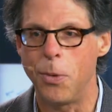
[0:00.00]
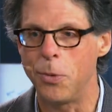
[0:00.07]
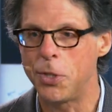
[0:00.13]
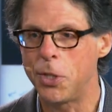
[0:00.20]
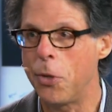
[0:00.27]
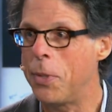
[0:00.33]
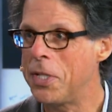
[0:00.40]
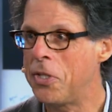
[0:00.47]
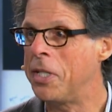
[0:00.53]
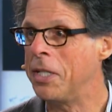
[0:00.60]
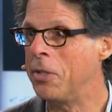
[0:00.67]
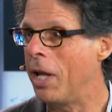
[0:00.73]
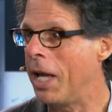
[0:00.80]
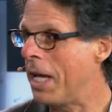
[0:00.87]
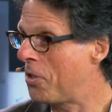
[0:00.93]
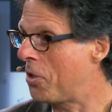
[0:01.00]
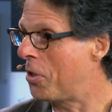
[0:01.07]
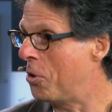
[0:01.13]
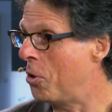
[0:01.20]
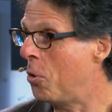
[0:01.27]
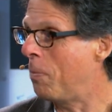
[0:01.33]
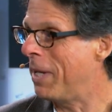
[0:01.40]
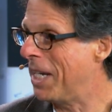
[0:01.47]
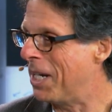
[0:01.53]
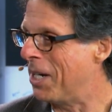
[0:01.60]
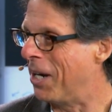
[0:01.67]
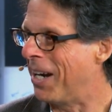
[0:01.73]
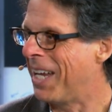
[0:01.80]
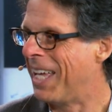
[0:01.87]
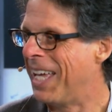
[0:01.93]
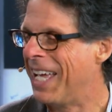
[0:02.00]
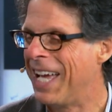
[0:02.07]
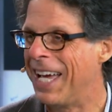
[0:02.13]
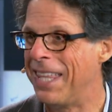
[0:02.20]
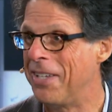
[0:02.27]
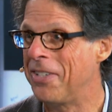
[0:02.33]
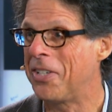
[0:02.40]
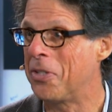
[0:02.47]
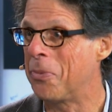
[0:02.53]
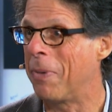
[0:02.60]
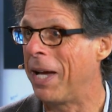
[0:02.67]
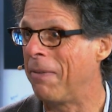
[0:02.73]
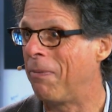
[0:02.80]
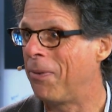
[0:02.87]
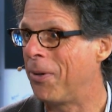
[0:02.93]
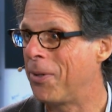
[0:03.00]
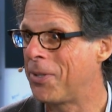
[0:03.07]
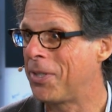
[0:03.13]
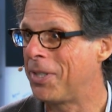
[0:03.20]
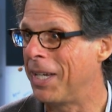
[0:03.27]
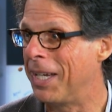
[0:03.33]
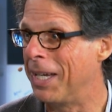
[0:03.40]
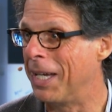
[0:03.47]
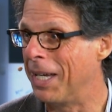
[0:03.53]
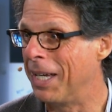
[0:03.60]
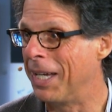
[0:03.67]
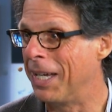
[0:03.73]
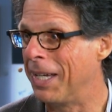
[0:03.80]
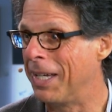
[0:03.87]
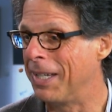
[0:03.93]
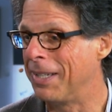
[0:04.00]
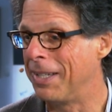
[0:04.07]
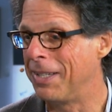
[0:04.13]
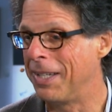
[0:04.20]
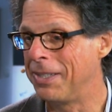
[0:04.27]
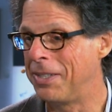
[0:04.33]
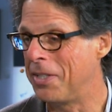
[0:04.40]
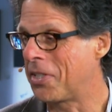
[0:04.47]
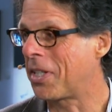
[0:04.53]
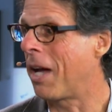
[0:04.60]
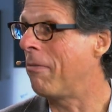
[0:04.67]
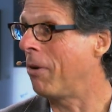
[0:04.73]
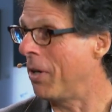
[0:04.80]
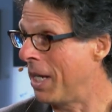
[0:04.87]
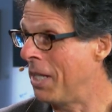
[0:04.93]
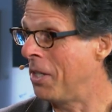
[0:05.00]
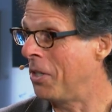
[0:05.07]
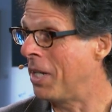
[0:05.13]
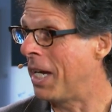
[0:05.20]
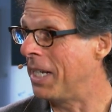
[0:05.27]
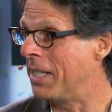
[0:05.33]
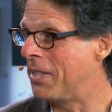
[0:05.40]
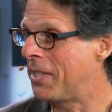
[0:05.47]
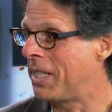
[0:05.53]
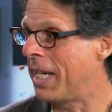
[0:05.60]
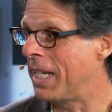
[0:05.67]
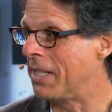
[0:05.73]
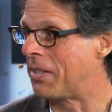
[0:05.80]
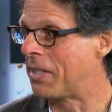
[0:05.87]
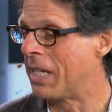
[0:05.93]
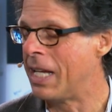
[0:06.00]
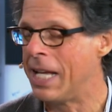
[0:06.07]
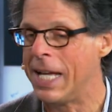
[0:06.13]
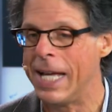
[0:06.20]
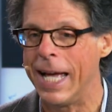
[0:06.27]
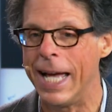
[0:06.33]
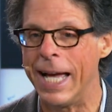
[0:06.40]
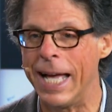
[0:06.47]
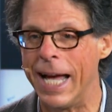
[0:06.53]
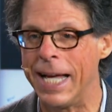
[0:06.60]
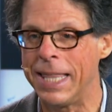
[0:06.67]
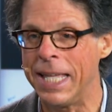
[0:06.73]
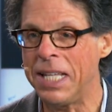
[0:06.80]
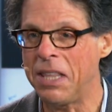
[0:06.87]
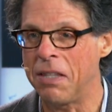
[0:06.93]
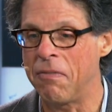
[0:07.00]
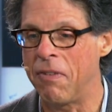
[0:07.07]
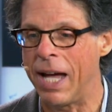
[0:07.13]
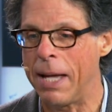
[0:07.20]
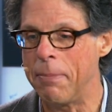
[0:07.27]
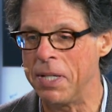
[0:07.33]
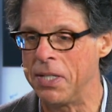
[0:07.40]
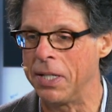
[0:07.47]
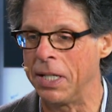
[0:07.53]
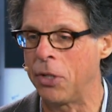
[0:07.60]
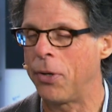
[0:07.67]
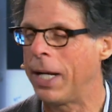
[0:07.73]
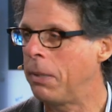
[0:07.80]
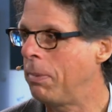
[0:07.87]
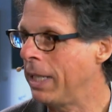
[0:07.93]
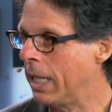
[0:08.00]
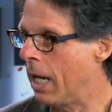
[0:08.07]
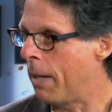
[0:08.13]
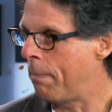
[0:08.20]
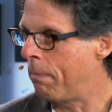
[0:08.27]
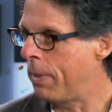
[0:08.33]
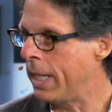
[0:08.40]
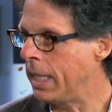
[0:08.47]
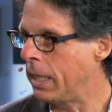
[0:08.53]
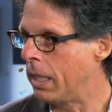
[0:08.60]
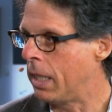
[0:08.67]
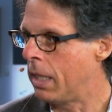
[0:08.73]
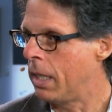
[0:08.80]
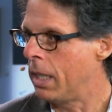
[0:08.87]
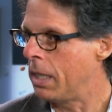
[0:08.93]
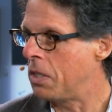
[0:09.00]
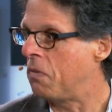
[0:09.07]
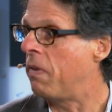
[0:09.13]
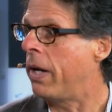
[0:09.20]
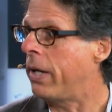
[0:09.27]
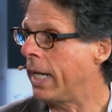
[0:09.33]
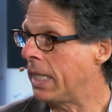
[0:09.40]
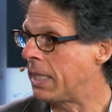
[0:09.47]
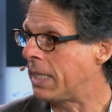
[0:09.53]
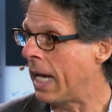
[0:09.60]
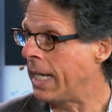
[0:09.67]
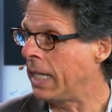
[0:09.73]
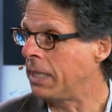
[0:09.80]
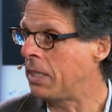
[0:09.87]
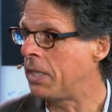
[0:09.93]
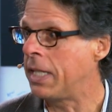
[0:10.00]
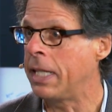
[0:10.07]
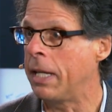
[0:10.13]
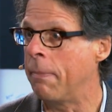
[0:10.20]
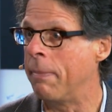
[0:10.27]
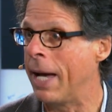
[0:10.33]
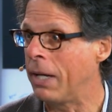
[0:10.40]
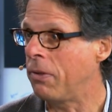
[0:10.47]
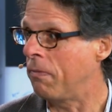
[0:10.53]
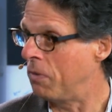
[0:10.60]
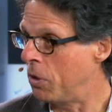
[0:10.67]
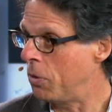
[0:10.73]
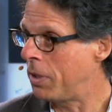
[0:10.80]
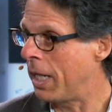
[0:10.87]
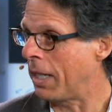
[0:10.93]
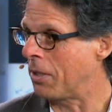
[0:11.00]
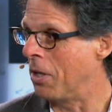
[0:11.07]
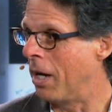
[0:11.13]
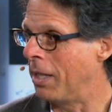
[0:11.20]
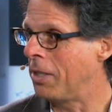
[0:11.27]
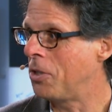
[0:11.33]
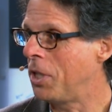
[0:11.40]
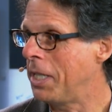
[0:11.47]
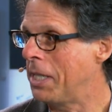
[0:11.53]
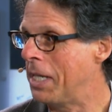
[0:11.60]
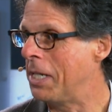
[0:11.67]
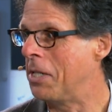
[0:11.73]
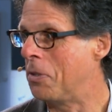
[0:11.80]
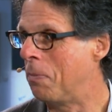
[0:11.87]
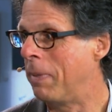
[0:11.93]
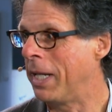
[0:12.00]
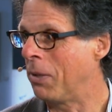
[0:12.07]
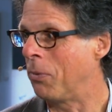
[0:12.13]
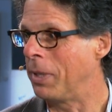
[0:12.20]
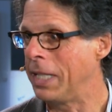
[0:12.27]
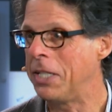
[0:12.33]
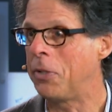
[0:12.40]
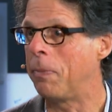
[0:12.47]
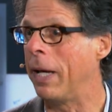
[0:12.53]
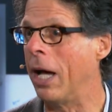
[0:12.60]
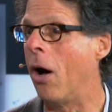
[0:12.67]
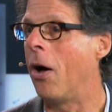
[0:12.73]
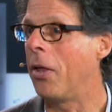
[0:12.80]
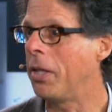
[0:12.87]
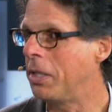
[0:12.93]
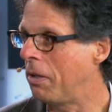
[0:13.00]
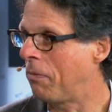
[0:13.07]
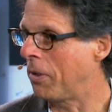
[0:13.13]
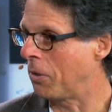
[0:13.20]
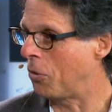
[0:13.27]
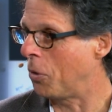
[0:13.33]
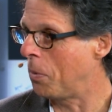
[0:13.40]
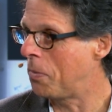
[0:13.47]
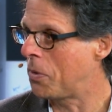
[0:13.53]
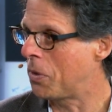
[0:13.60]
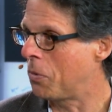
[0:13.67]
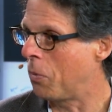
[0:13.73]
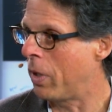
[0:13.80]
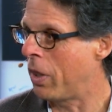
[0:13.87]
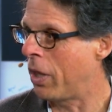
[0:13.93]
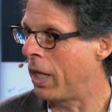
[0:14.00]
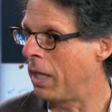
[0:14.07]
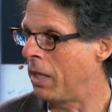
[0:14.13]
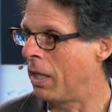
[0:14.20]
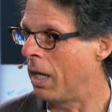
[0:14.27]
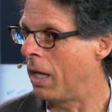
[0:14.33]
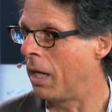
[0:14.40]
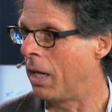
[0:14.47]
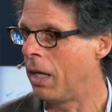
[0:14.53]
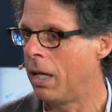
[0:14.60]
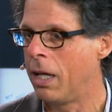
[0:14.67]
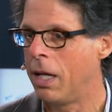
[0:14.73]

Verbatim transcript: Well, so as the newbie here, this is my first Discover in the United States. I think the vibe is incredibly upbeat. It's very exciting to see the amount of new technology that is being released by all the different groups within